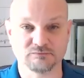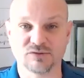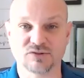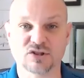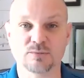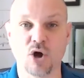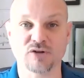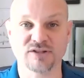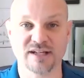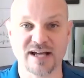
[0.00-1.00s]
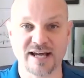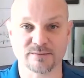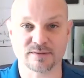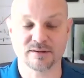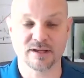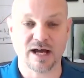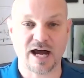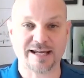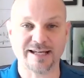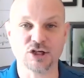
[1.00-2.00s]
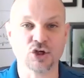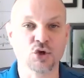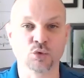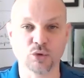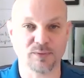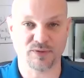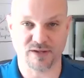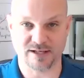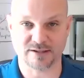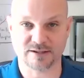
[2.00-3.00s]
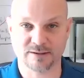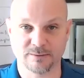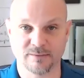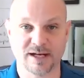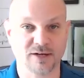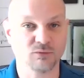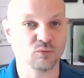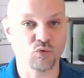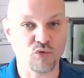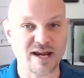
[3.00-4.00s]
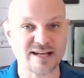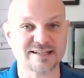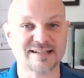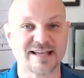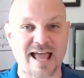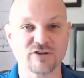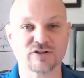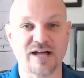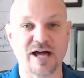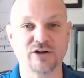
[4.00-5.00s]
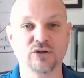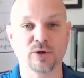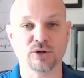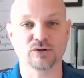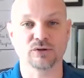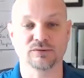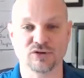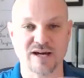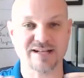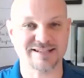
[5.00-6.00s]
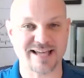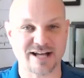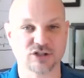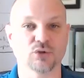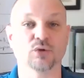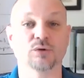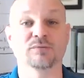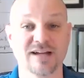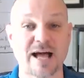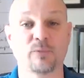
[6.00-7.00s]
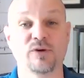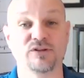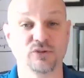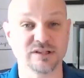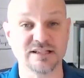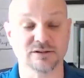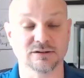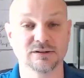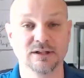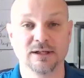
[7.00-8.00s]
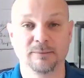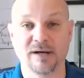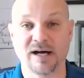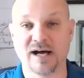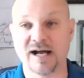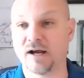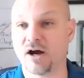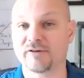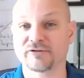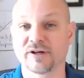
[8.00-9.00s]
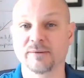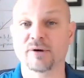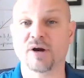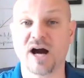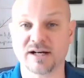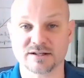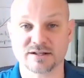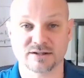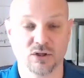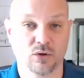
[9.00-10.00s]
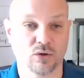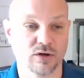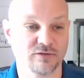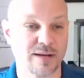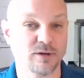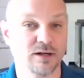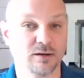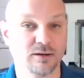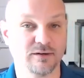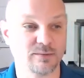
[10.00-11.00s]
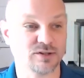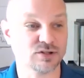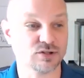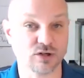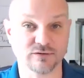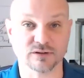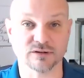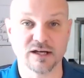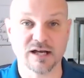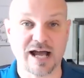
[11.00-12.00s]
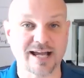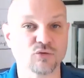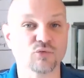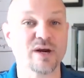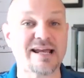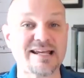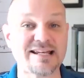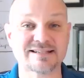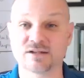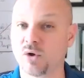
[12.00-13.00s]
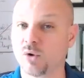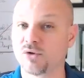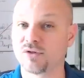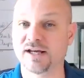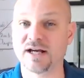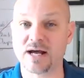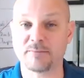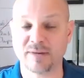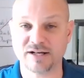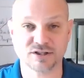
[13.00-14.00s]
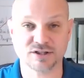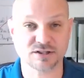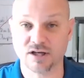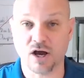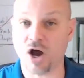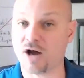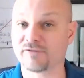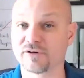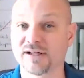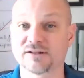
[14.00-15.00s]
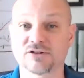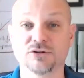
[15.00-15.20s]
small ticket items. I can group things. I can raise the average value per transaction or time we do a deal by offering products. Or if I'm a server, I can raise the whole thing up by just offering